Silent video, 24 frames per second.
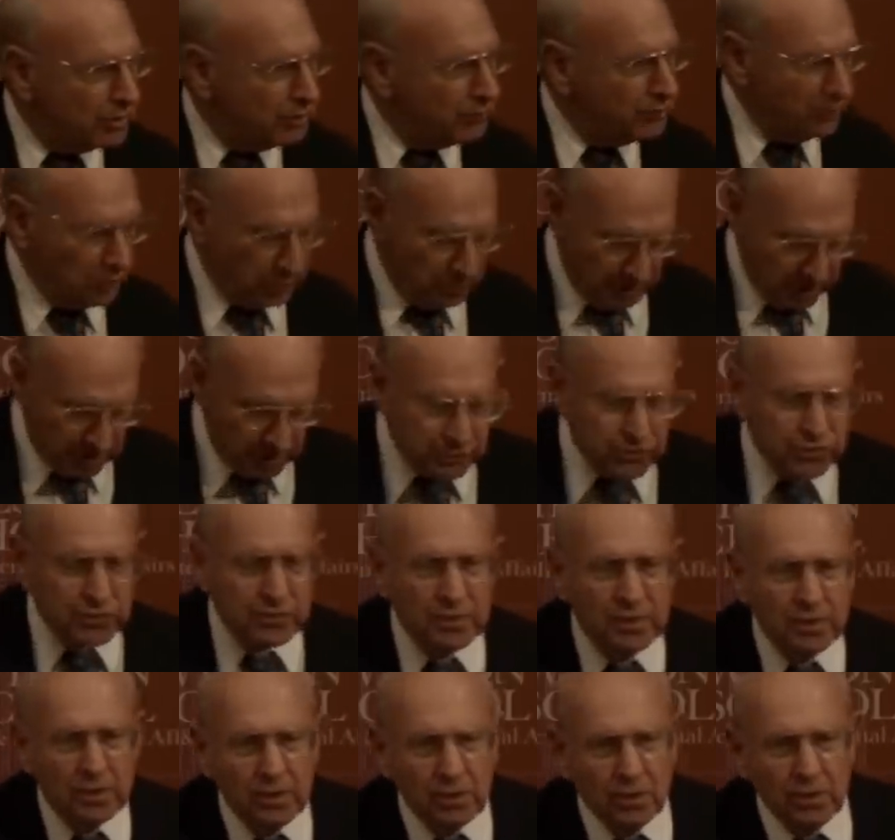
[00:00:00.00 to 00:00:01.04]
in a few
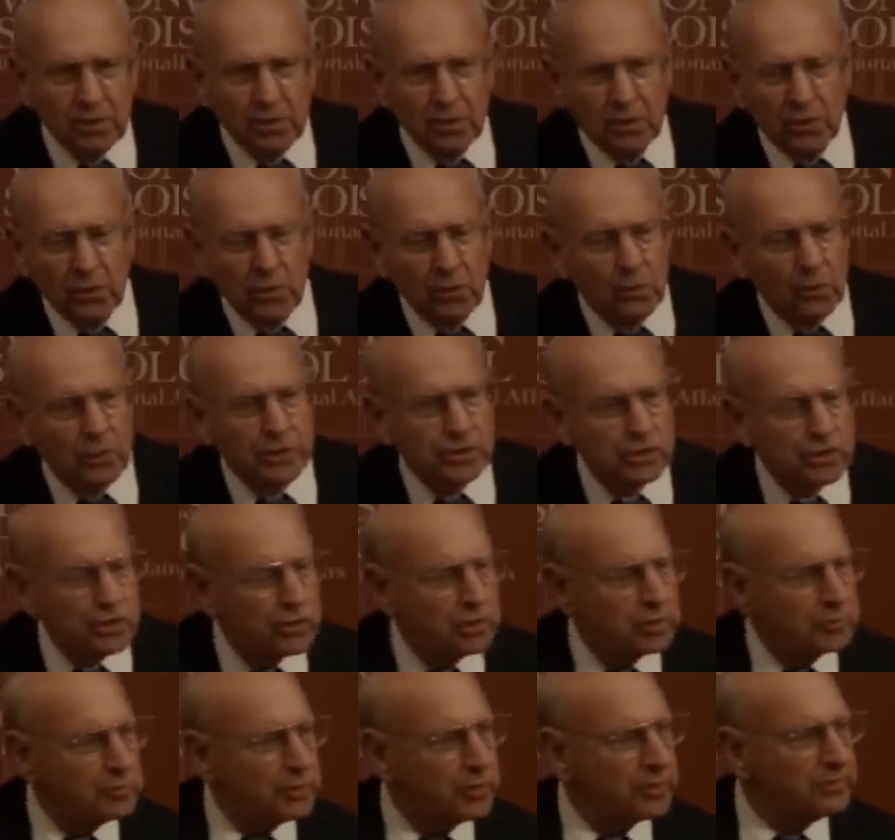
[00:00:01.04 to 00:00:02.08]
minutes, which
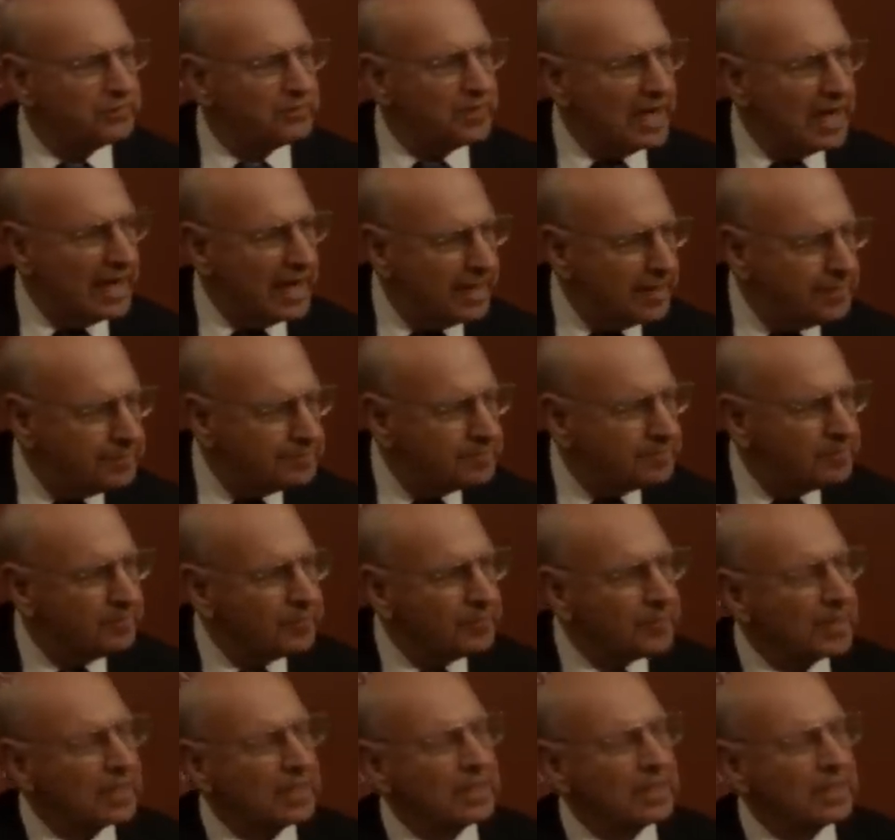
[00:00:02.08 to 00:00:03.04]
could provide